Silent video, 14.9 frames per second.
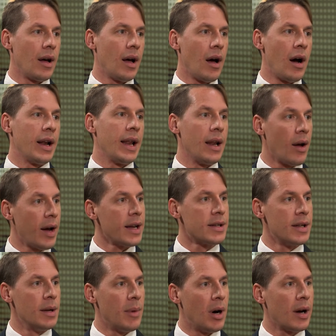highly
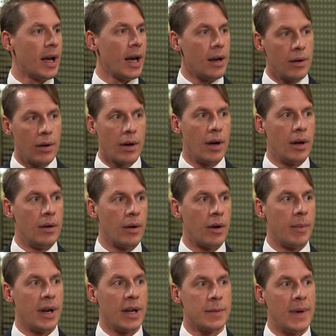liked in the market and look a
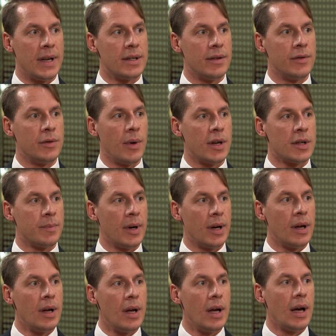bit expensive to us, but